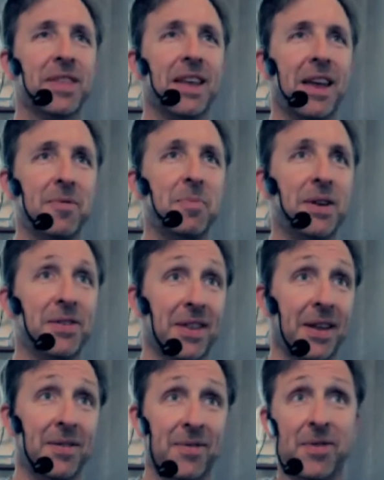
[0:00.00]
It means
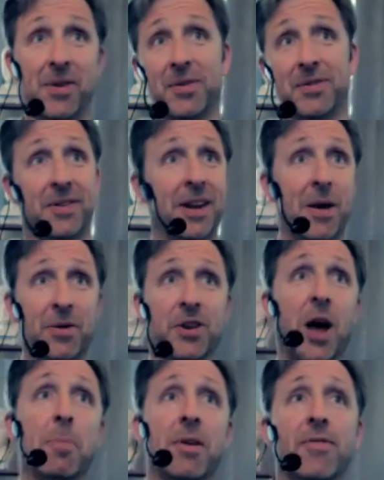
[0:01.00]
that there's now a
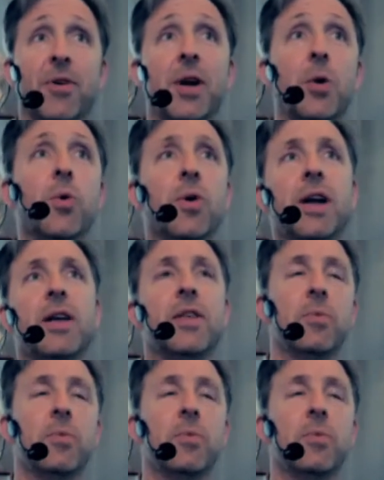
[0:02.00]
topic for inquiry and